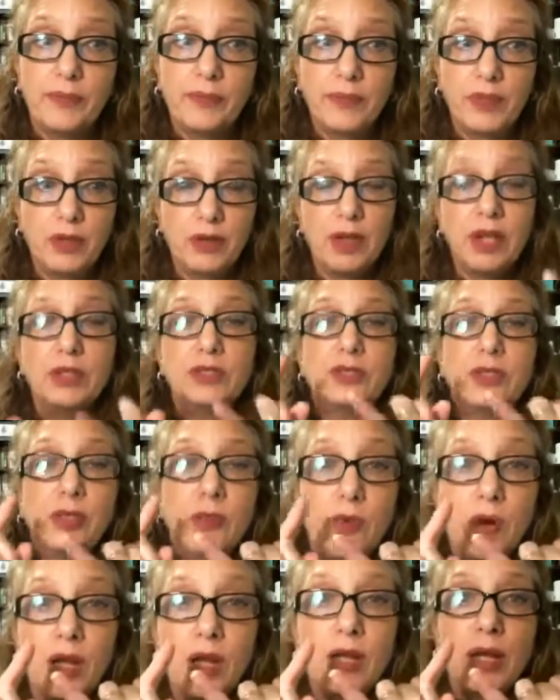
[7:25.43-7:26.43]
All right. So you
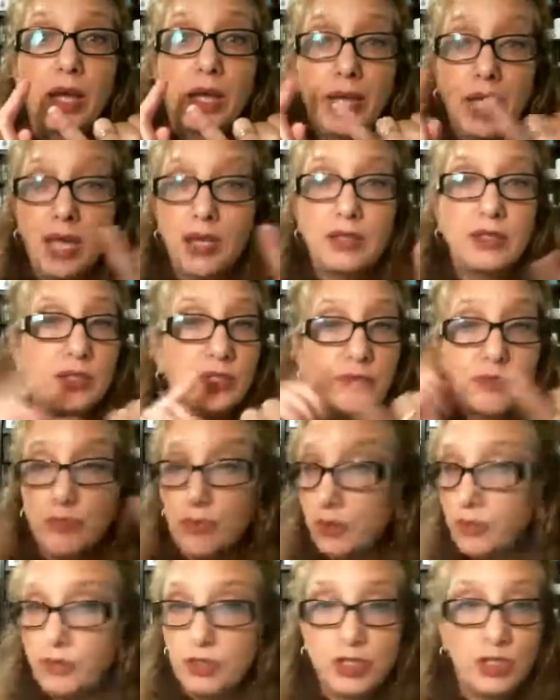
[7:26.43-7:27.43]
want to, again, just
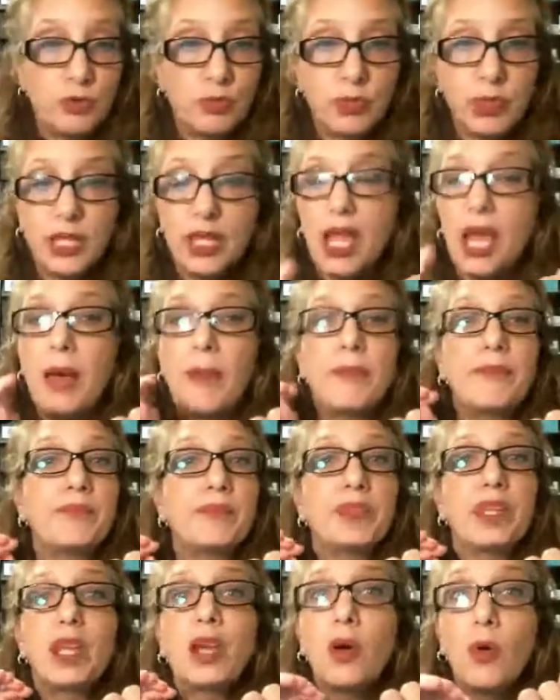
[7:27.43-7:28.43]
recap.
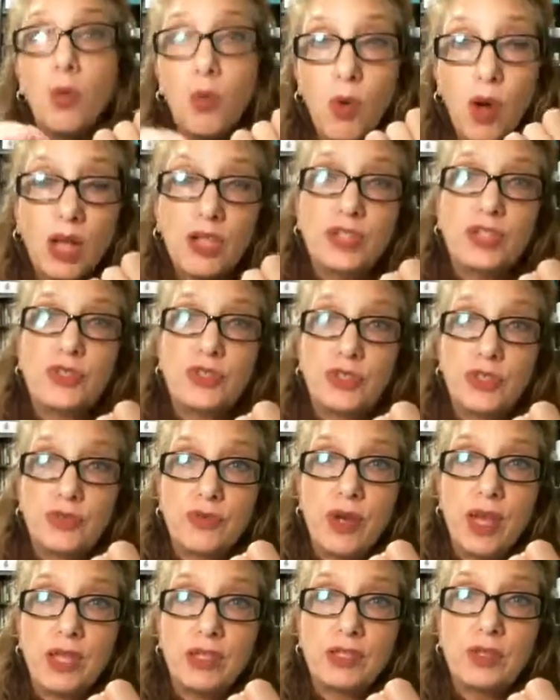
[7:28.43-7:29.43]
Watch your
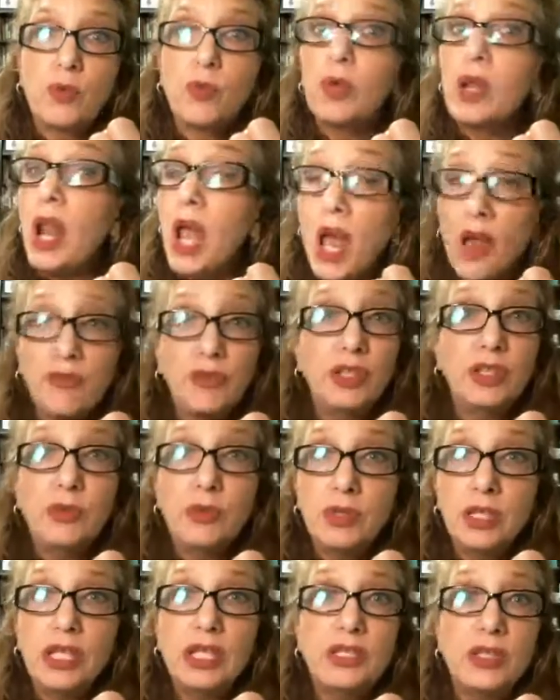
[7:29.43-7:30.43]
stress. Whatever you
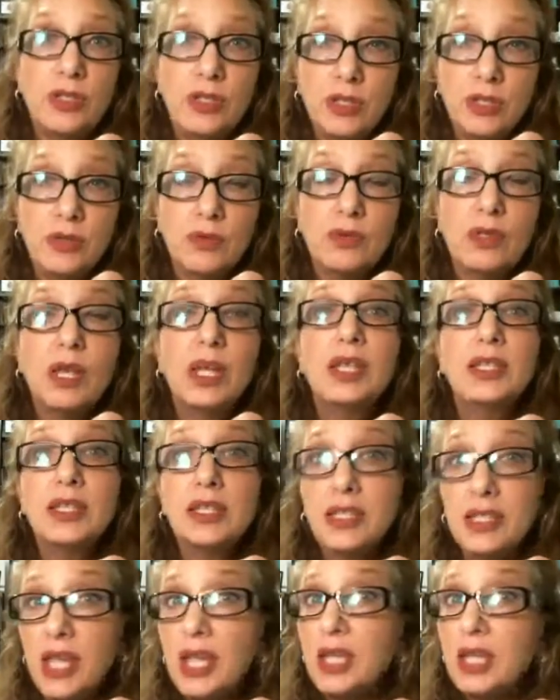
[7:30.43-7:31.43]
need to do to
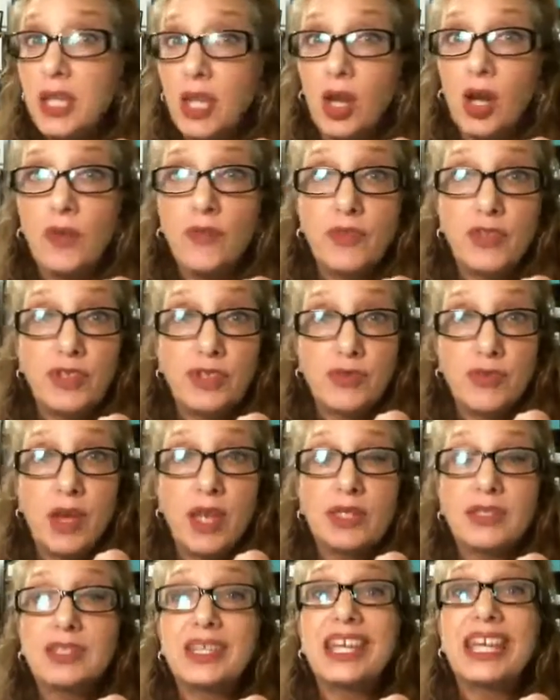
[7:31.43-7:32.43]
take care of your
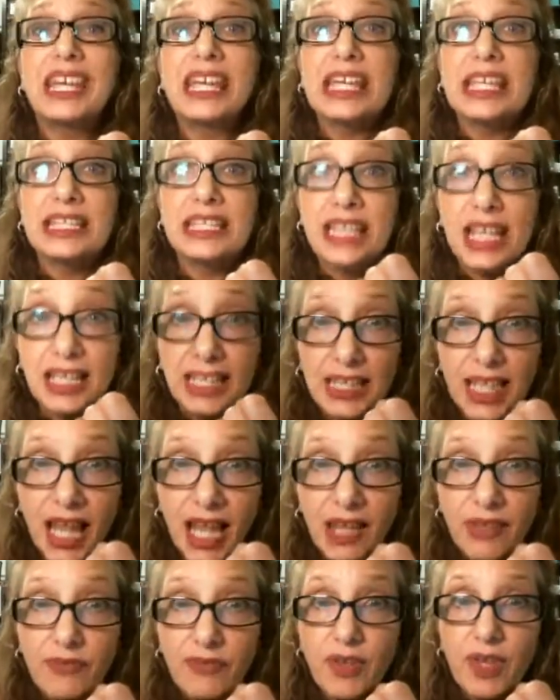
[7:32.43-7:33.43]
stress, it is
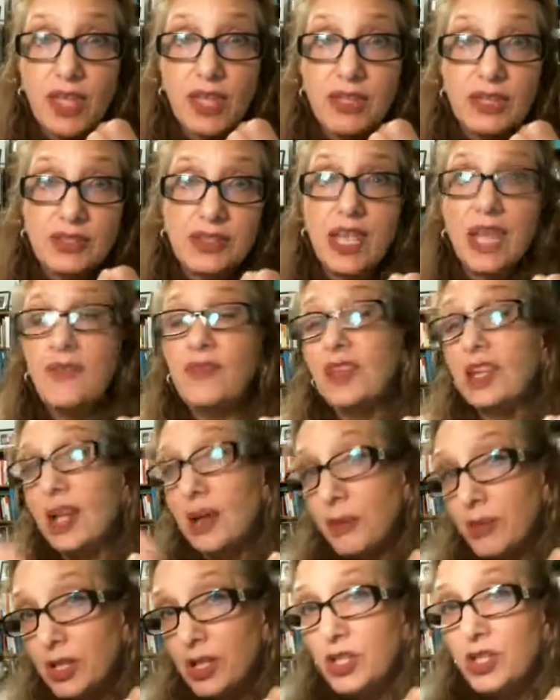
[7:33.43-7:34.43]
life-saving. I'm
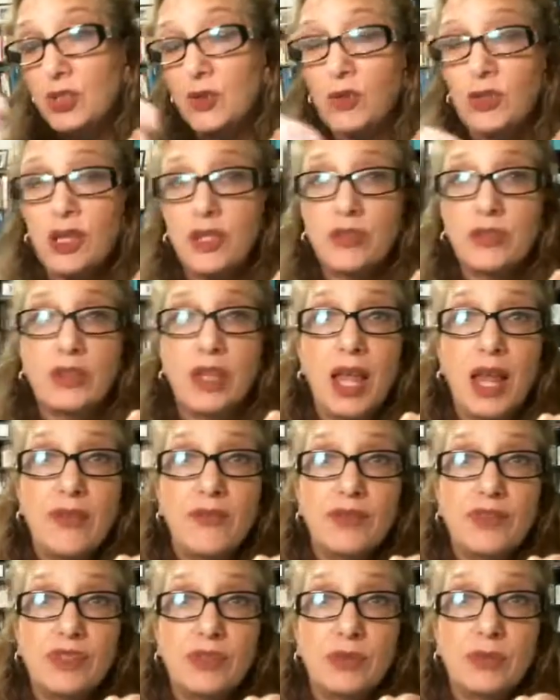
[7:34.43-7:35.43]
going to do another live
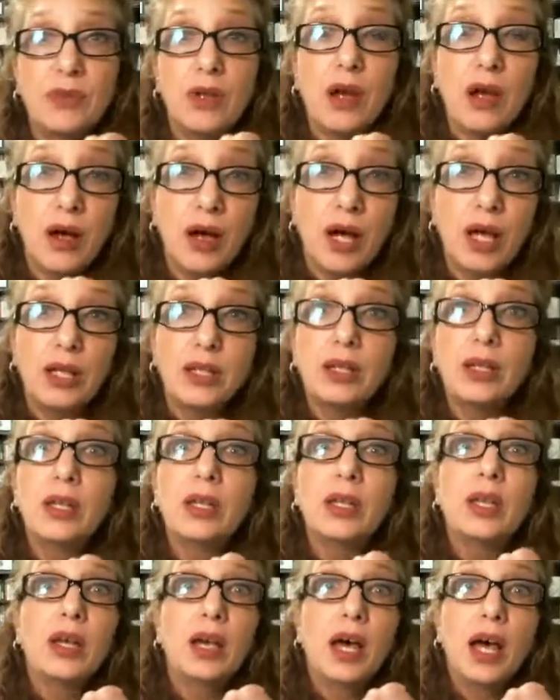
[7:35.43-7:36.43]
soon on
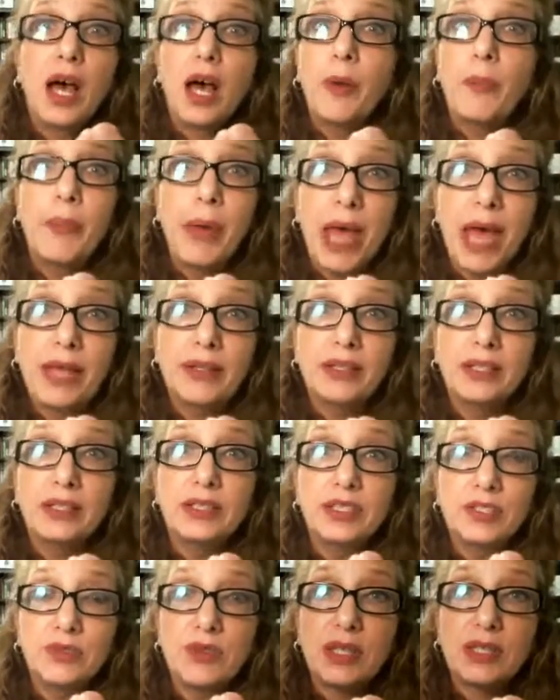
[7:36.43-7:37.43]
how badly
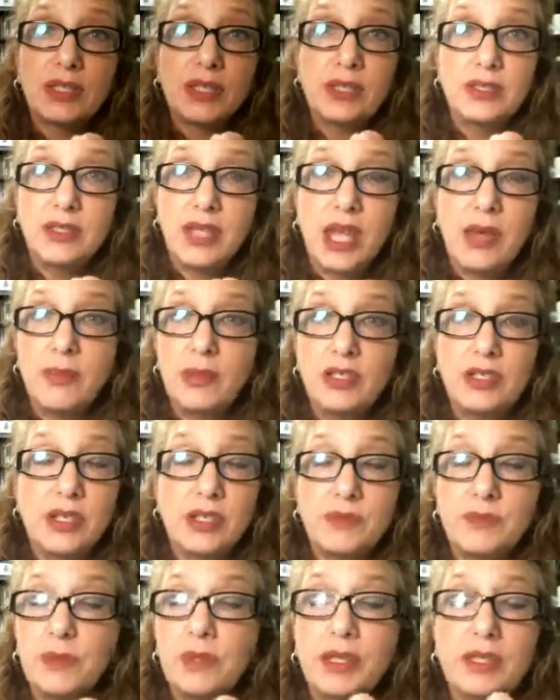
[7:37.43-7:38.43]
stress can damage us,
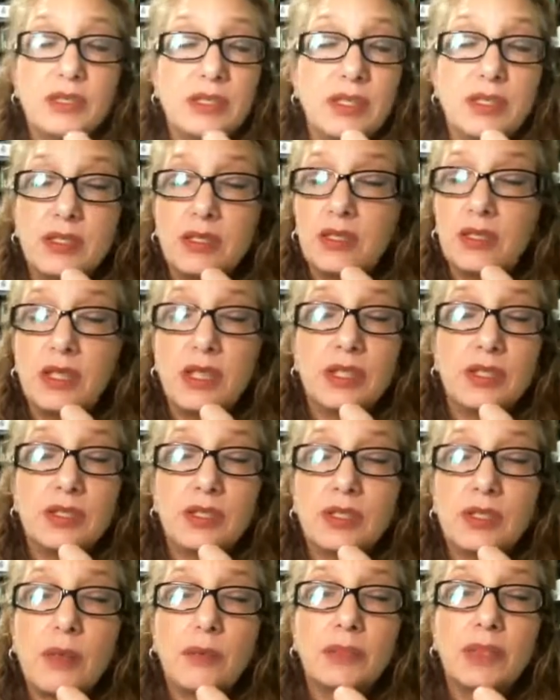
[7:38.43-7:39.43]
because it's
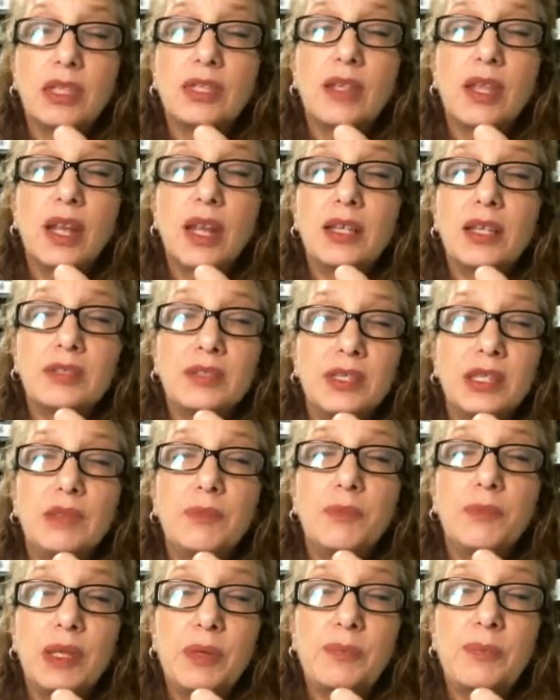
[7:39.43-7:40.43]
something that I see
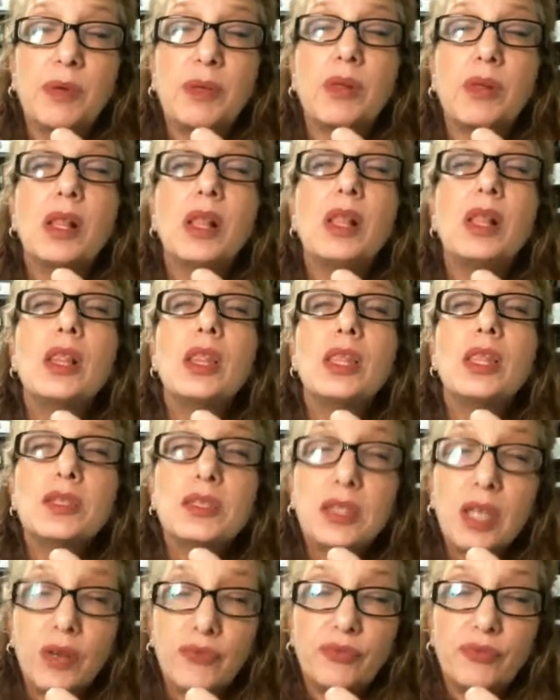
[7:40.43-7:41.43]
people
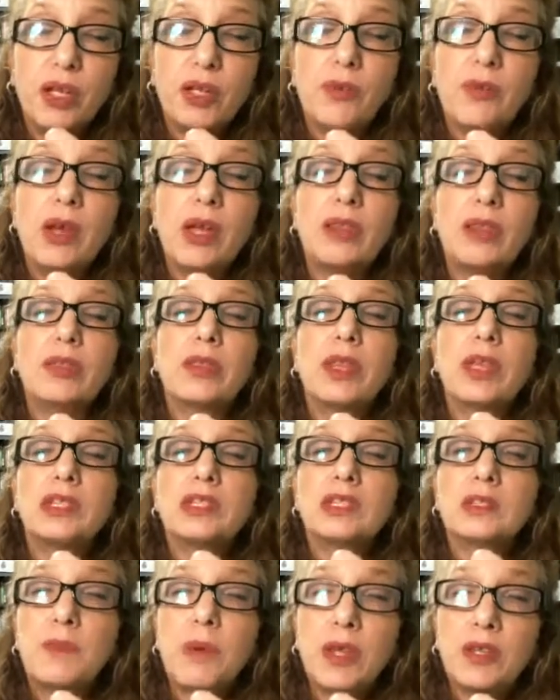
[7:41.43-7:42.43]
suffering with,
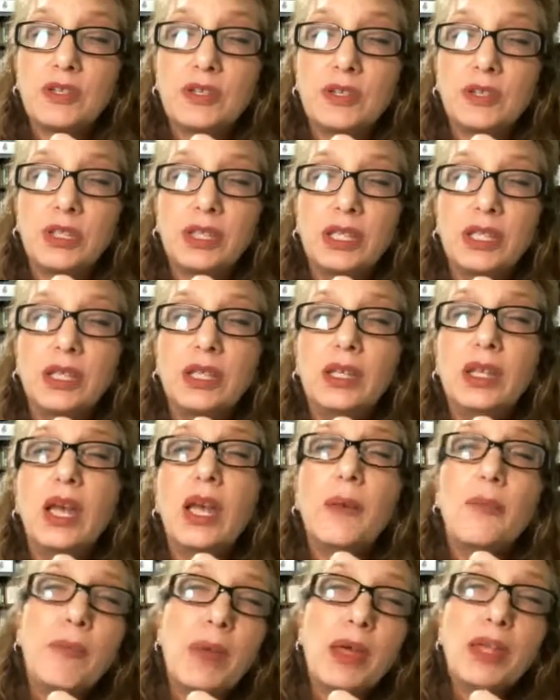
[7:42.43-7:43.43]
especially
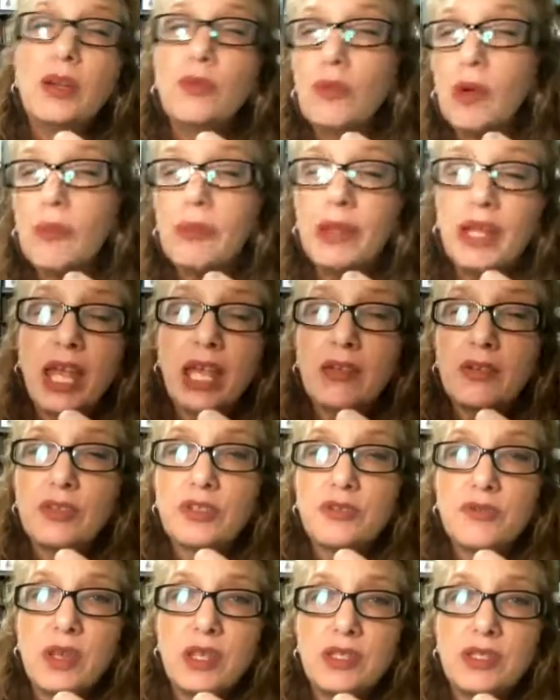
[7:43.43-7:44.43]
men and women handle
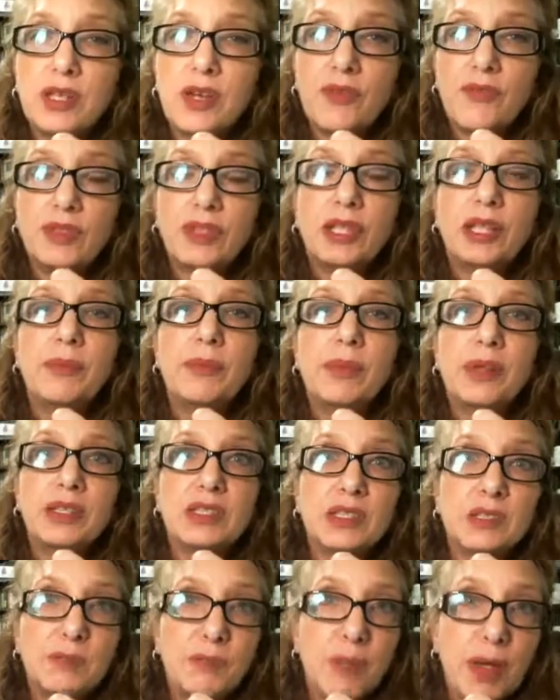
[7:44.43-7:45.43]
stress differently, but
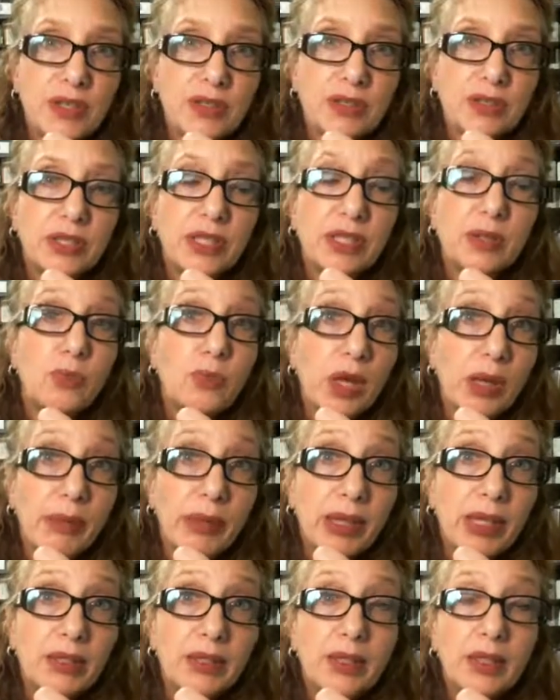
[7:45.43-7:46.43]
especially
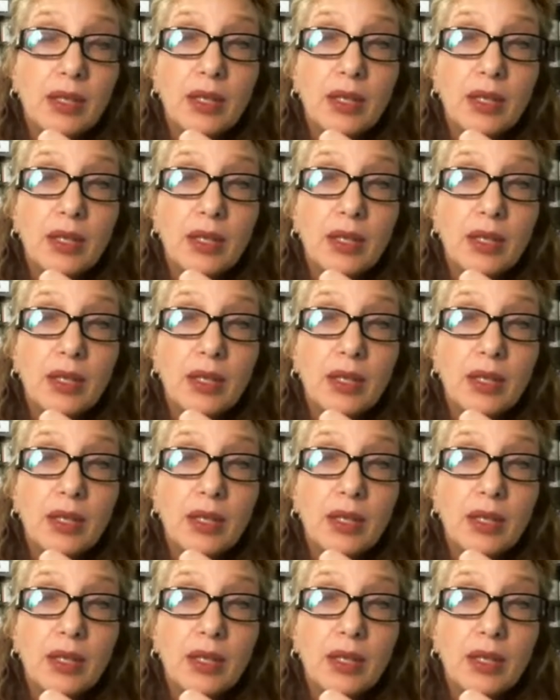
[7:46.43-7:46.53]
women.